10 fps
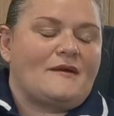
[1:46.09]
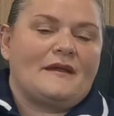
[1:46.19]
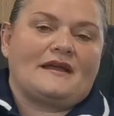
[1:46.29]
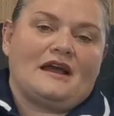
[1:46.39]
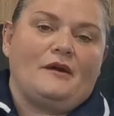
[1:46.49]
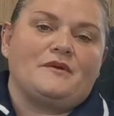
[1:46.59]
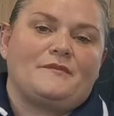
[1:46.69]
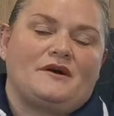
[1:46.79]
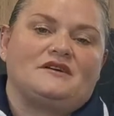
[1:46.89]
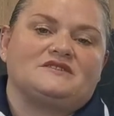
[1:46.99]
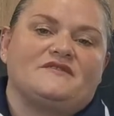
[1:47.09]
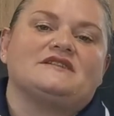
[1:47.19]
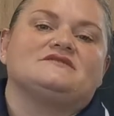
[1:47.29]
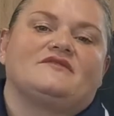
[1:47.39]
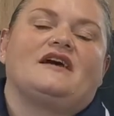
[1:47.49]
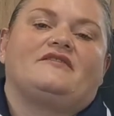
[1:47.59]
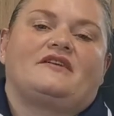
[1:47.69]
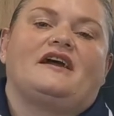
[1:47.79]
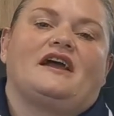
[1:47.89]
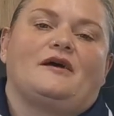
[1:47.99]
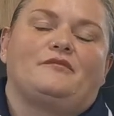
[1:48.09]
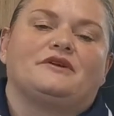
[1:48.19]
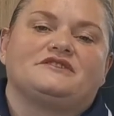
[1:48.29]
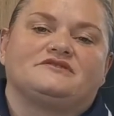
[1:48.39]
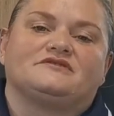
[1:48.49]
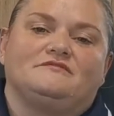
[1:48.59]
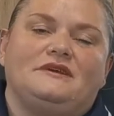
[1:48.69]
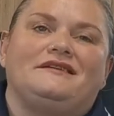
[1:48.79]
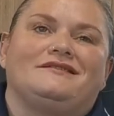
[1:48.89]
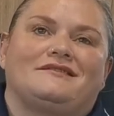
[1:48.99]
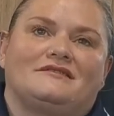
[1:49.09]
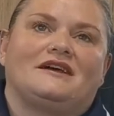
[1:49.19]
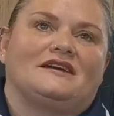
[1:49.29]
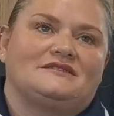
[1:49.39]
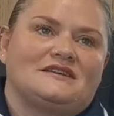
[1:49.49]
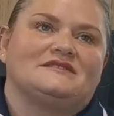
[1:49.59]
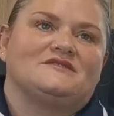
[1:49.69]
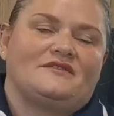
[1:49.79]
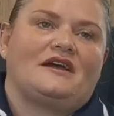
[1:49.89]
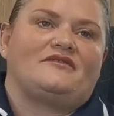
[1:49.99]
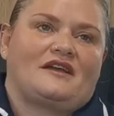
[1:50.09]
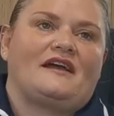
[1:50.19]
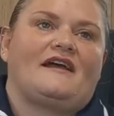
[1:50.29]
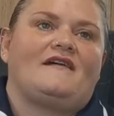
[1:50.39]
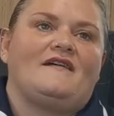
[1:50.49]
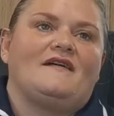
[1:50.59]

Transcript: it can be part of end of life care, but it doesn't mean that it's end of life care.